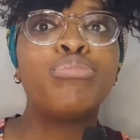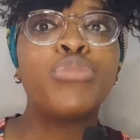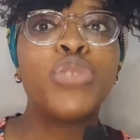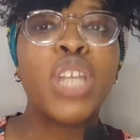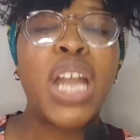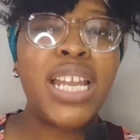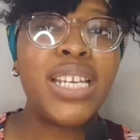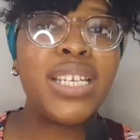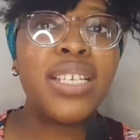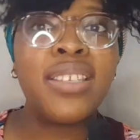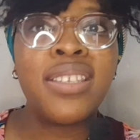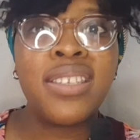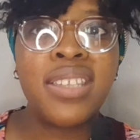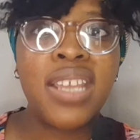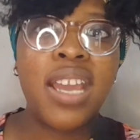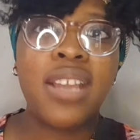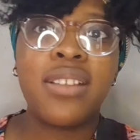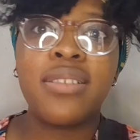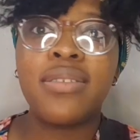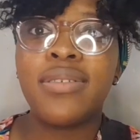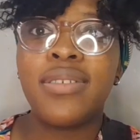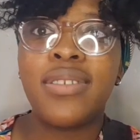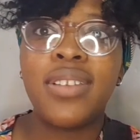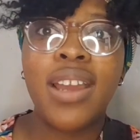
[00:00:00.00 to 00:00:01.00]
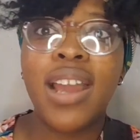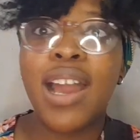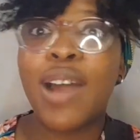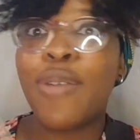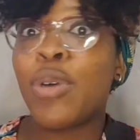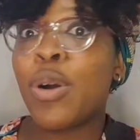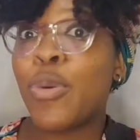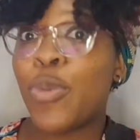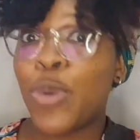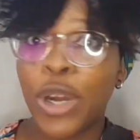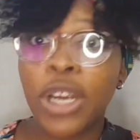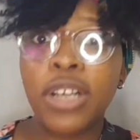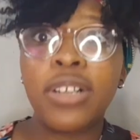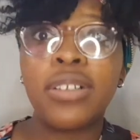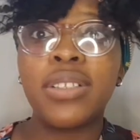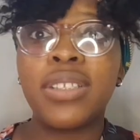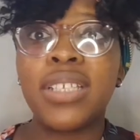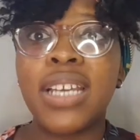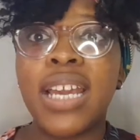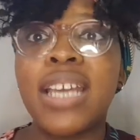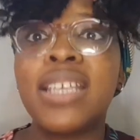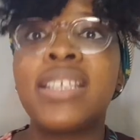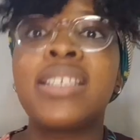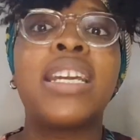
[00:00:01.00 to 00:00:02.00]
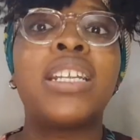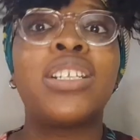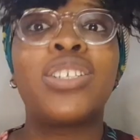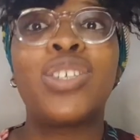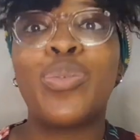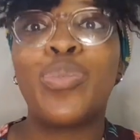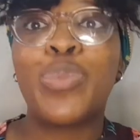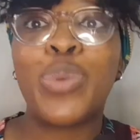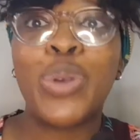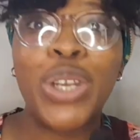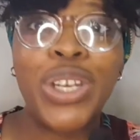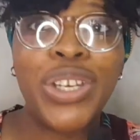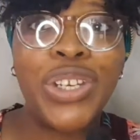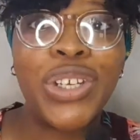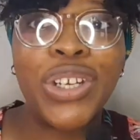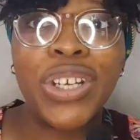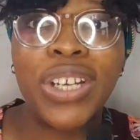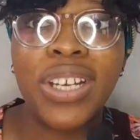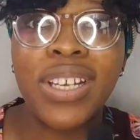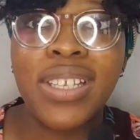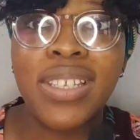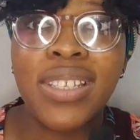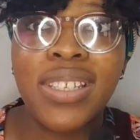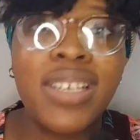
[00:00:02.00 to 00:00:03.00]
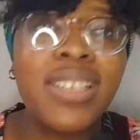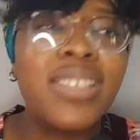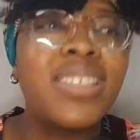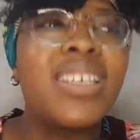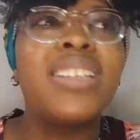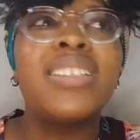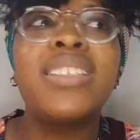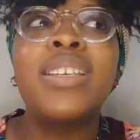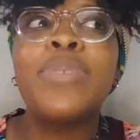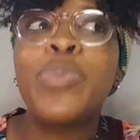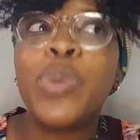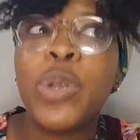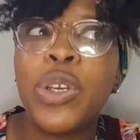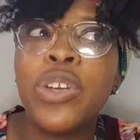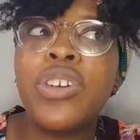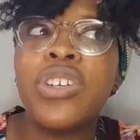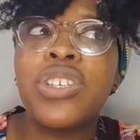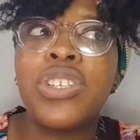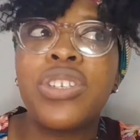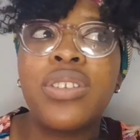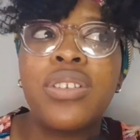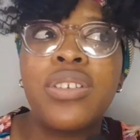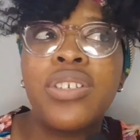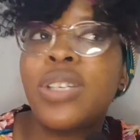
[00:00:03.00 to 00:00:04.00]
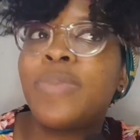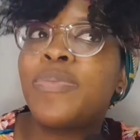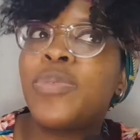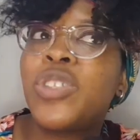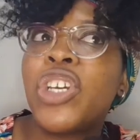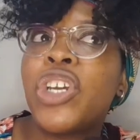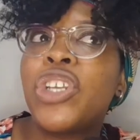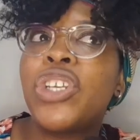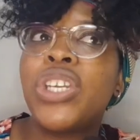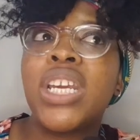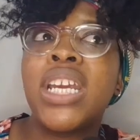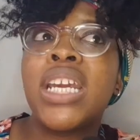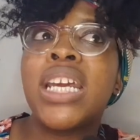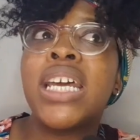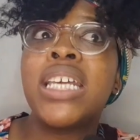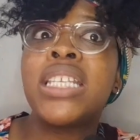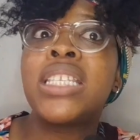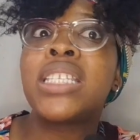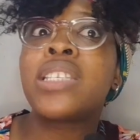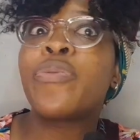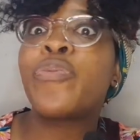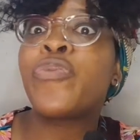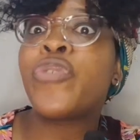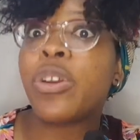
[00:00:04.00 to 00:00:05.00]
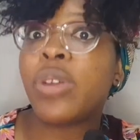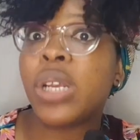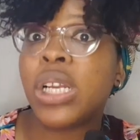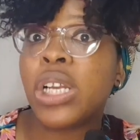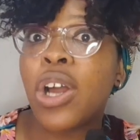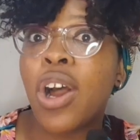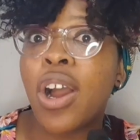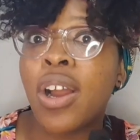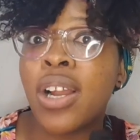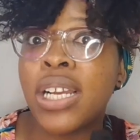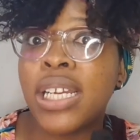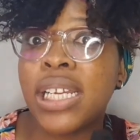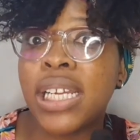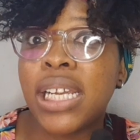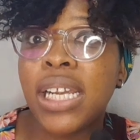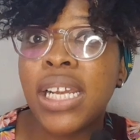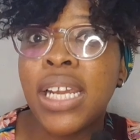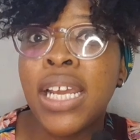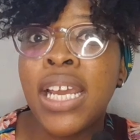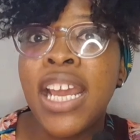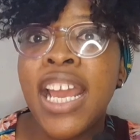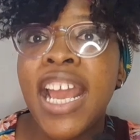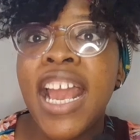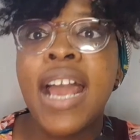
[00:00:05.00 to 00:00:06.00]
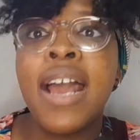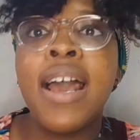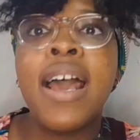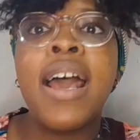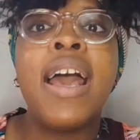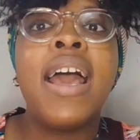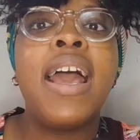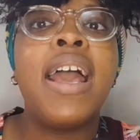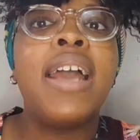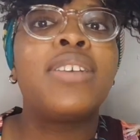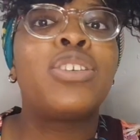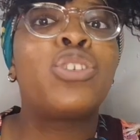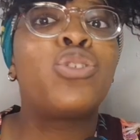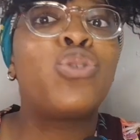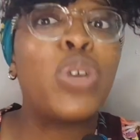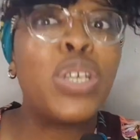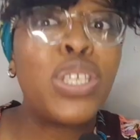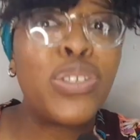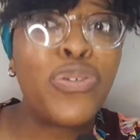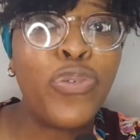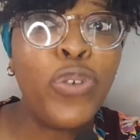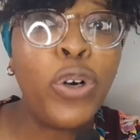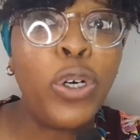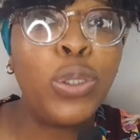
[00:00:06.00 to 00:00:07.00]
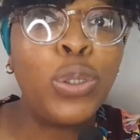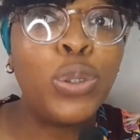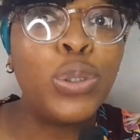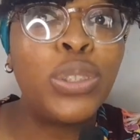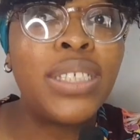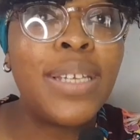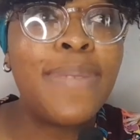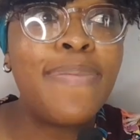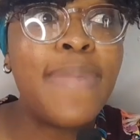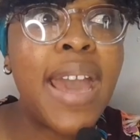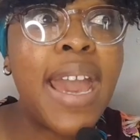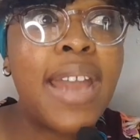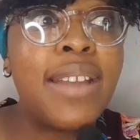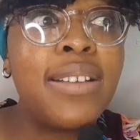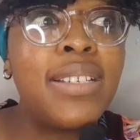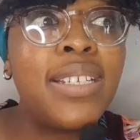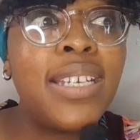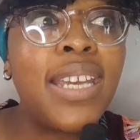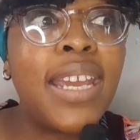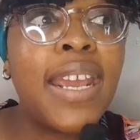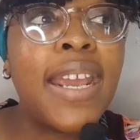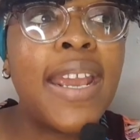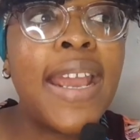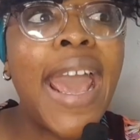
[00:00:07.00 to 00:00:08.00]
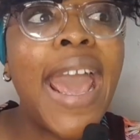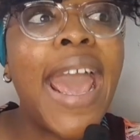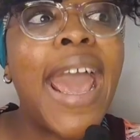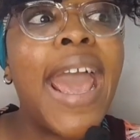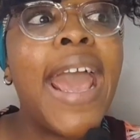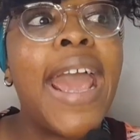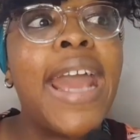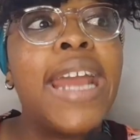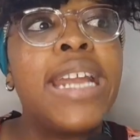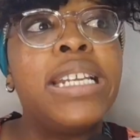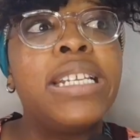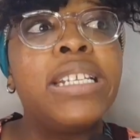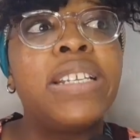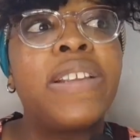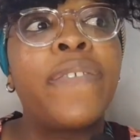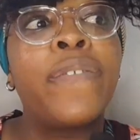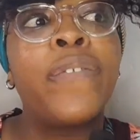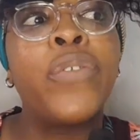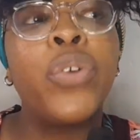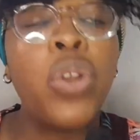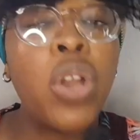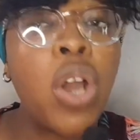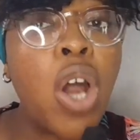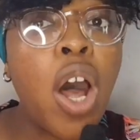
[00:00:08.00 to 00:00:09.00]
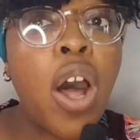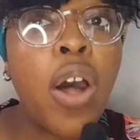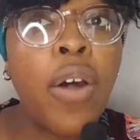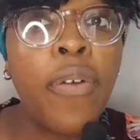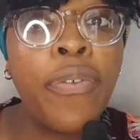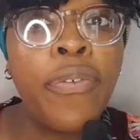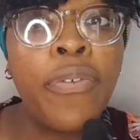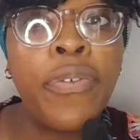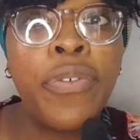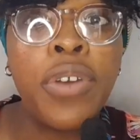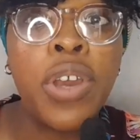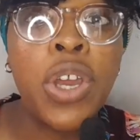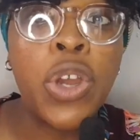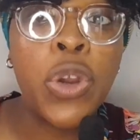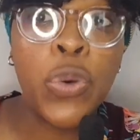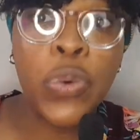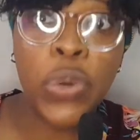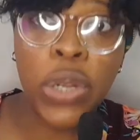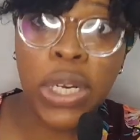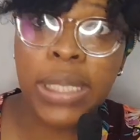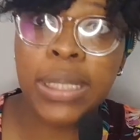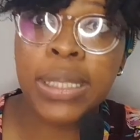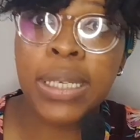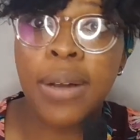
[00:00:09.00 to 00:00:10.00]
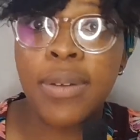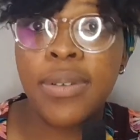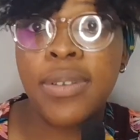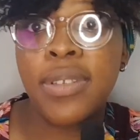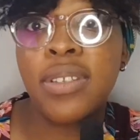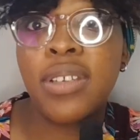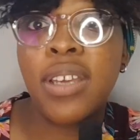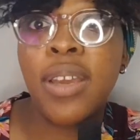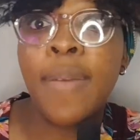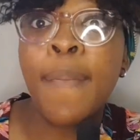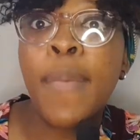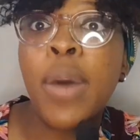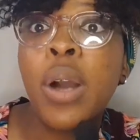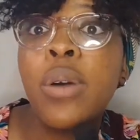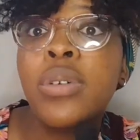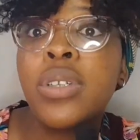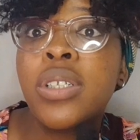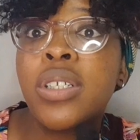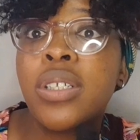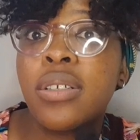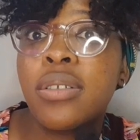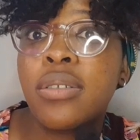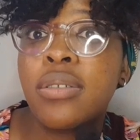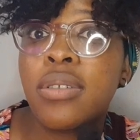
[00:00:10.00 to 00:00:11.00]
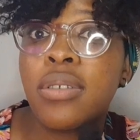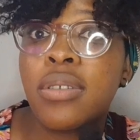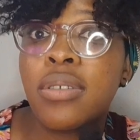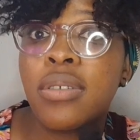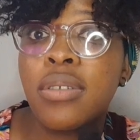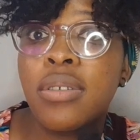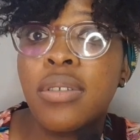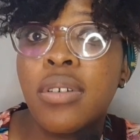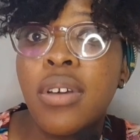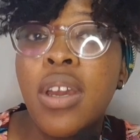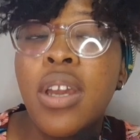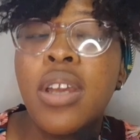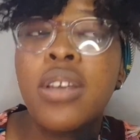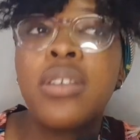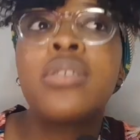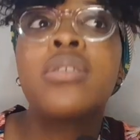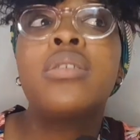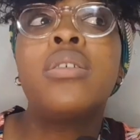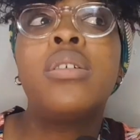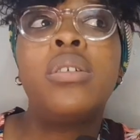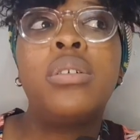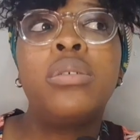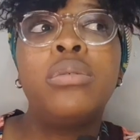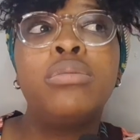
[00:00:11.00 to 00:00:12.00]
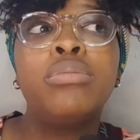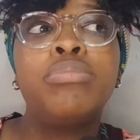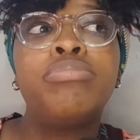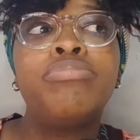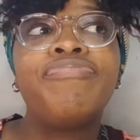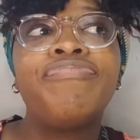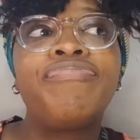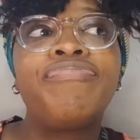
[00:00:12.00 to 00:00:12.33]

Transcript: understand our world as entrepreneurs, because entrepreneurship journey is very lonely, stressful, demanding, and full of roller coaster emotions. So